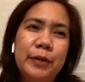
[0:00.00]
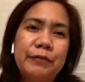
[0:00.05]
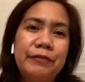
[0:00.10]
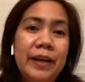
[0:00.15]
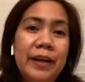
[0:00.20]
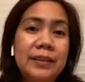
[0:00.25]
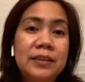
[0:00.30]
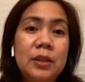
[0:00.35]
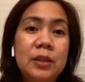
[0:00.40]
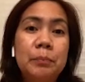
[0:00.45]
we
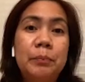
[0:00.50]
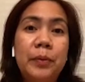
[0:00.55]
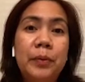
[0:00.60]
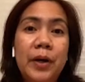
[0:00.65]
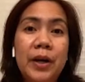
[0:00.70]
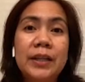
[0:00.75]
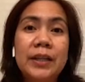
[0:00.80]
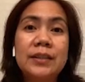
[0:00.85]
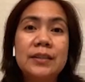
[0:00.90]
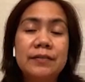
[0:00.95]
felt the
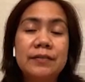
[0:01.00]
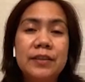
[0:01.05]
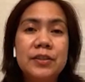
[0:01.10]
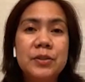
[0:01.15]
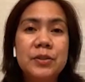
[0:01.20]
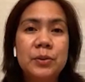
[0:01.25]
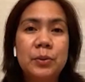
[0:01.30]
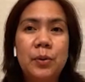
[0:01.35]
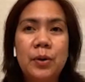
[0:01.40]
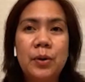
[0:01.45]
brunt of the
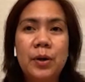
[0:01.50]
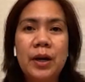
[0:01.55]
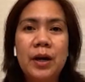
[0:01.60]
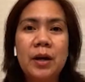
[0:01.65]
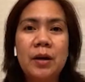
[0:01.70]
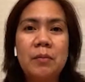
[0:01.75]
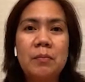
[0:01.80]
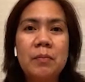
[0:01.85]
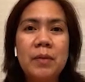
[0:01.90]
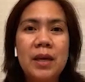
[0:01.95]

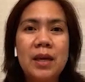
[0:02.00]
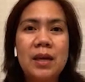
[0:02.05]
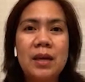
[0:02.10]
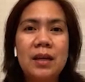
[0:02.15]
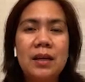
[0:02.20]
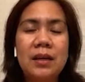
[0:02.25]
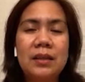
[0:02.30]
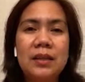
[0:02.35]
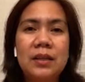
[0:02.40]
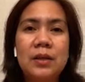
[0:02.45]
storm,
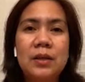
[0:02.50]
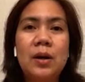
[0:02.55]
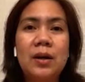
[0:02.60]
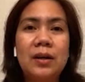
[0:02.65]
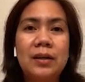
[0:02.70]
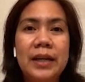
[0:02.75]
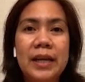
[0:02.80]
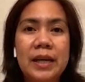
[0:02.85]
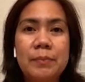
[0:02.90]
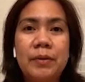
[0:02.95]
and you know,
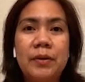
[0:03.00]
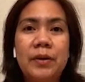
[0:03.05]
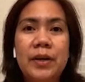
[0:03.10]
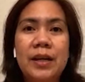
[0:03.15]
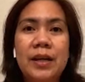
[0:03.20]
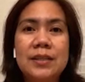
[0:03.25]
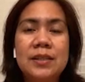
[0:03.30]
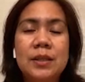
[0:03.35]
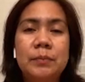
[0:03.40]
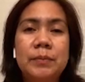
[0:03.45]
our
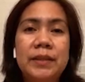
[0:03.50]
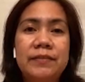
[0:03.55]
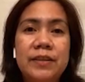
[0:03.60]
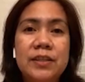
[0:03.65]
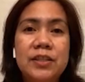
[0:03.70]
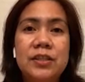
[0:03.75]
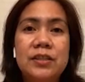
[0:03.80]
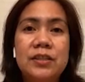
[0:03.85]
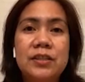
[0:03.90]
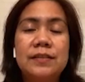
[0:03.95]
neighboring
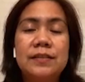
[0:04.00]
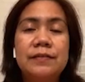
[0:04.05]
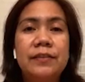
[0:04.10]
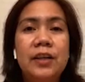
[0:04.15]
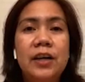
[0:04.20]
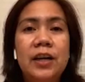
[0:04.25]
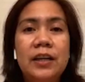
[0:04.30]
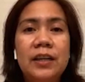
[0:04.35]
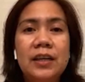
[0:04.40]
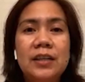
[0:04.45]
subdivisions
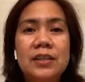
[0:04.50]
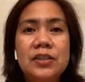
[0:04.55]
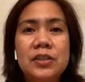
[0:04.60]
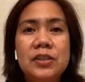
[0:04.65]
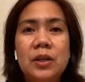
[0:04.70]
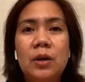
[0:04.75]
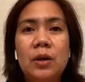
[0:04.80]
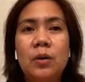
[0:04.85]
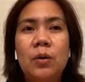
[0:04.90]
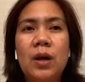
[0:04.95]
flooded.
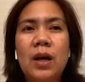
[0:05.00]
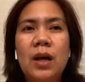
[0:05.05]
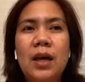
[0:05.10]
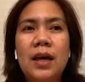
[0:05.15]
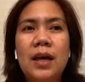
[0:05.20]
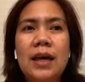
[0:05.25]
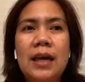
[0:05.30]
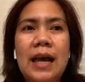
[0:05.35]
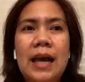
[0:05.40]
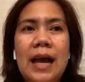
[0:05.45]
So,
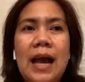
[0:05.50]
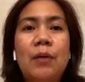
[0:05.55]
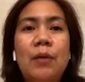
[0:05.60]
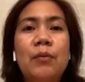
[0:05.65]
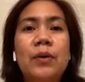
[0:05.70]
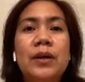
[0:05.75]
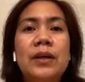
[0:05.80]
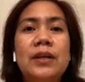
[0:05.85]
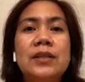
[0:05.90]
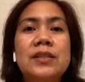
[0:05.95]
I
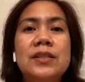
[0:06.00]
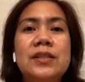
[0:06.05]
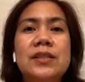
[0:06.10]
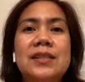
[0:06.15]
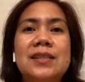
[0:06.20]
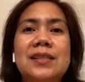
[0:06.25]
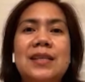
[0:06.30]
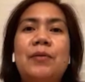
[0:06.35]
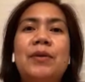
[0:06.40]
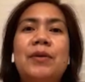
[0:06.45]
was
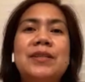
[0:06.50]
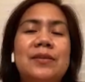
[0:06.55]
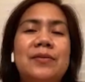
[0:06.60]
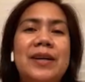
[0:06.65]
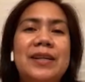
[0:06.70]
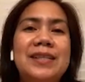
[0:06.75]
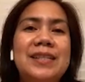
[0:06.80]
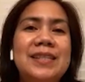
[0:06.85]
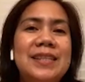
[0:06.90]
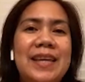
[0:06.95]
I was
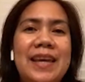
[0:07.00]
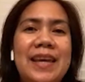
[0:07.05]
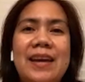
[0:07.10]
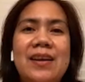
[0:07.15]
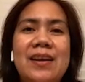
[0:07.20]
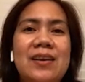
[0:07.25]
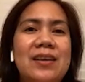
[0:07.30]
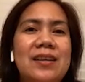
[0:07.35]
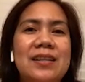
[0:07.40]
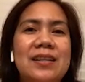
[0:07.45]
already
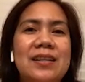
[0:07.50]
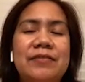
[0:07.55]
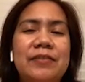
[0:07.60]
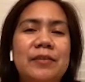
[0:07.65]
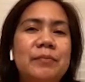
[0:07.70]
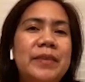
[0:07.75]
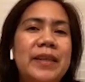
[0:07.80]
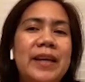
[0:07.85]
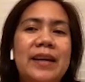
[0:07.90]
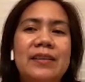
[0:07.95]
scared.
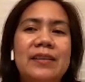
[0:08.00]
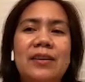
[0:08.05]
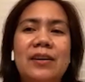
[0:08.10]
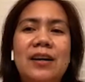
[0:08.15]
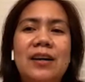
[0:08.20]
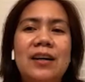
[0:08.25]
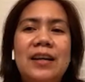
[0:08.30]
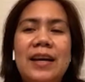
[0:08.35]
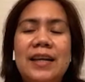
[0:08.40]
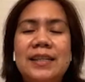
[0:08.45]
From then
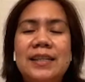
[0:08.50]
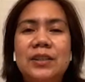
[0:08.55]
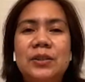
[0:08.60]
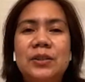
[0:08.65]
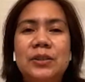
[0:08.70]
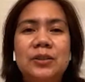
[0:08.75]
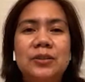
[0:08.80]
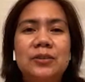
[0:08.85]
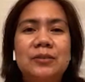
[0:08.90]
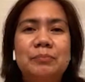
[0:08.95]
on, I
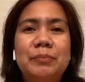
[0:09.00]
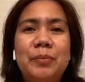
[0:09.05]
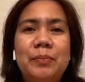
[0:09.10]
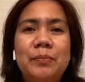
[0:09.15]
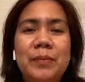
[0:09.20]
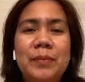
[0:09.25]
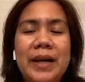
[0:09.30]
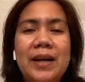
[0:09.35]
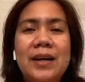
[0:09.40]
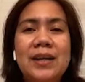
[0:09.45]
told
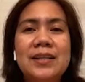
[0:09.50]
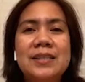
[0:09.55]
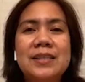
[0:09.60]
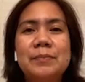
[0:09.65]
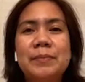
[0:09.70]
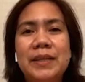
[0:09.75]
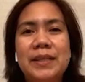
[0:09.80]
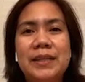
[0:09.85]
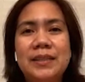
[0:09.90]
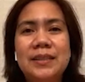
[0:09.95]
my
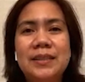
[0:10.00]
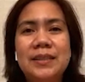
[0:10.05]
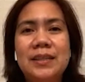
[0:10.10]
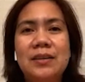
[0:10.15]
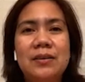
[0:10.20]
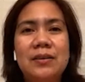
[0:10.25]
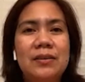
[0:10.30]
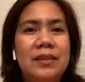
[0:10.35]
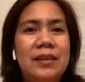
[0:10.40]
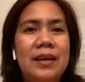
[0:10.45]
husband,
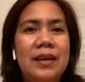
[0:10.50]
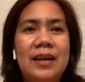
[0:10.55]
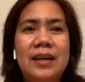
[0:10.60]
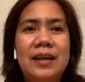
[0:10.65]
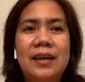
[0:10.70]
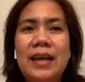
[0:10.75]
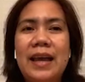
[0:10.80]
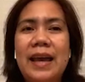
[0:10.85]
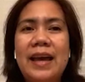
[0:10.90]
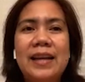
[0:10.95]
you know,
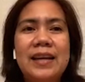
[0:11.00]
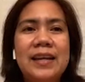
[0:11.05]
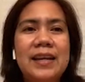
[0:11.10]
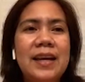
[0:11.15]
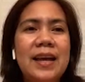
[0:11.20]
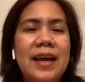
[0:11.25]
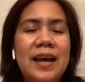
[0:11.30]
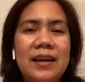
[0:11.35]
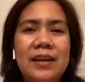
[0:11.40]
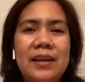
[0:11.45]
that
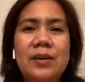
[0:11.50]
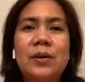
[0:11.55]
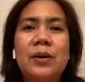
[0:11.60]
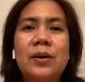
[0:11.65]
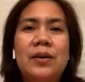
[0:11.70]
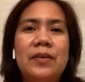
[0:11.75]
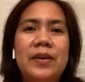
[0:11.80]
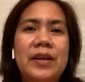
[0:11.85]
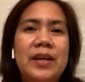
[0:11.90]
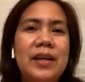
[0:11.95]
any
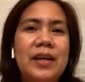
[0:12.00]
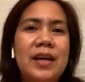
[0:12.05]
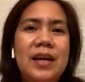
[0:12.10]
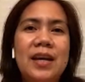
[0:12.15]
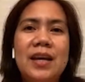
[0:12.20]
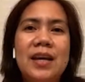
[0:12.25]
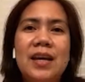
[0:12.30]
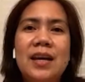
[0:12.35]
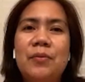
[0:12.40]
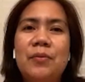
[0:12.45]
category,
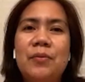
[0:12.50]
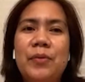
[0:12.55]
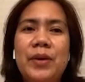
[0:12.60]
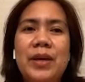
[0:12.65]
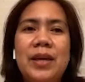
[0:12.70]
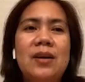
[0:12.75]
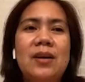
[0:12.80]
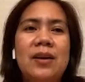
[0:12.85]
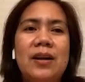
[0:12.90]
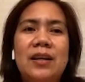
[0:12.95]

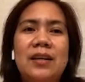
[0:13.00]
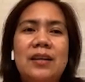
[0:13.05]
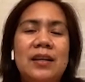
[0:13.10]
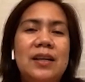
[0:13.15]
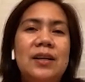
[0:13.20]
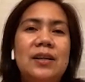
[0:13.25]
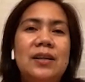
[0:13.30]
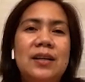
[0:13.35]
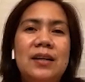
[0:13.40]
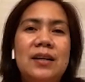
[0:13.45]
we are
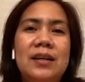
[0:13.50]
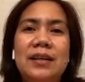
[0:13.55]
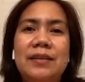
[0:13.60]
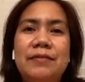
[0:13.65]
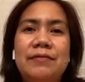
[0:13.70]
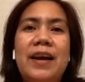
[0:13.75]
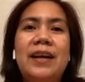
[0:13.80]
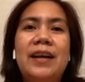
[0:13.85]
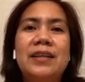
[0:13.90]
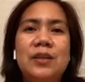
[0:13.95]
gonna go, uh,
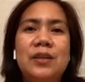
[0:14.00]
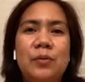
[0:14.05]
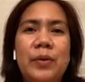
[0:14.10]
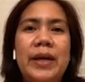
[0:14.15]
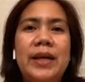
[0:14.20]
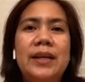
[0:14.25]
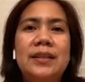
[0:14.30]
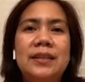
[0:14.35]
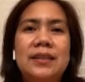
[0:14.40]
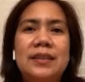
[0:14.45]

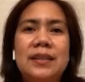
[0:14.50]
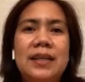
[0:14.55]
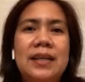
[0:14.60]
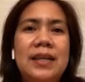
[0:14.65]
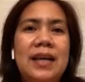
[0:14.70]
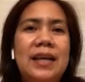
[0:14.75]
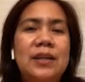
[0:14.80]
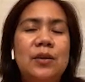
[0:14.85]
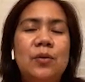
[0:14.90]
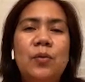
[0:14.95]
evacuate.
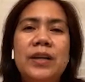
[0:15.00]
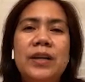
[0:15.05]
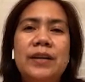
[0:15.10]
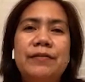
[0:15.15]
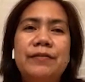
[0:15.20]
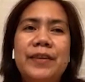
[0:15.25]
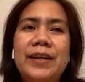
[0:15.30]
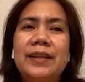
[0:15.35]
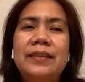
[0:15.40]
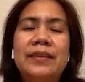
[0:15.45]
I don't want
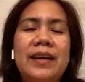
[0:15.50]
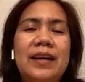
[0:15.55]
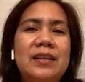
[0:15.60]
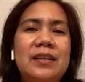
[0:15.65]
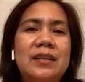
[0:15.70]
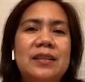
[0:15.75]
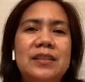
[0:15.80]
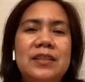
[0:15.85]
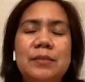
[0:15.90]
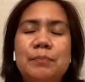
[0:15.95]
to feel
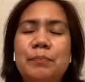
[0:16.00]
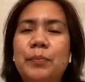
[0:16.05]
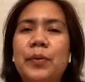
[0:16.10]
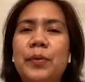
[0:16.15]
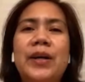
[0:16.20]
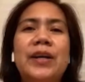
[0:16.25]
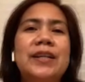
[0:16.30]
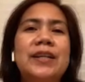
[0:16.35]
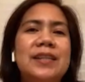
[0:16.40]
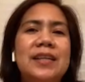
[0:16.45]
that
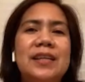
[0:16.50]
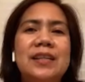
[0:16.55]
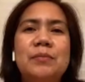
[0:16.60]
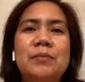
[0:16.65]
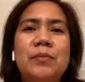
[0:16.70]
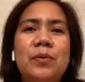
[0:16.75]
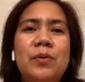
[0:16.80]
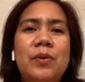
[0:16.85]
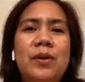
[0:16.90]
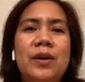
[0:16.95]
brunt
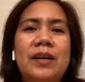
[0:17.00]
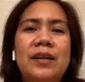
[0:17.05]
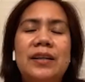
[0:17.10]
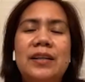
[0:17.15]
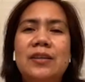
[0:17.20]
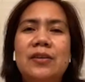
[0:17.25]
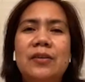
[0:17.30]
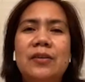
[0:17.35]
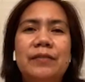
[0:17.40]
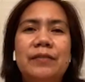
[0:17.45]
anymore.
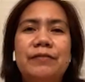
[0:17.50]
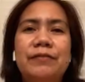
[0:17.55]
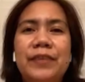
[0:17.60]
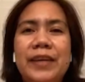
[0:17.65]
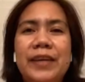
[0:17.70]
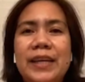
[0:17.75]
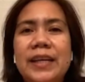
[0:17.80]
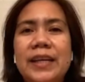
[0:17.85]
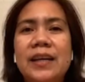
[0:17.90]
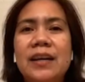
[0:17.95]
You know, the
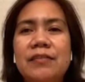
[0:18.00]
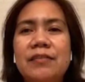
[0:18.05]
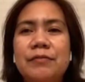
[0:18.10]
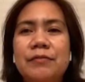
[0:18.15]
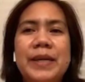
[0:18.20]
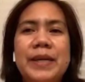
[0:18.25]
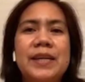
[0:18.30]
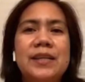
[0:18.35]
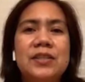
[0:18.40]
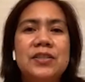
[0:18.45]
feeling
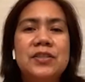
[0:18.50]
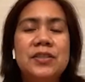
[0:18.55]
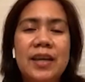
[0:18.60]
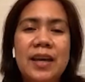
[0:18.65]
of being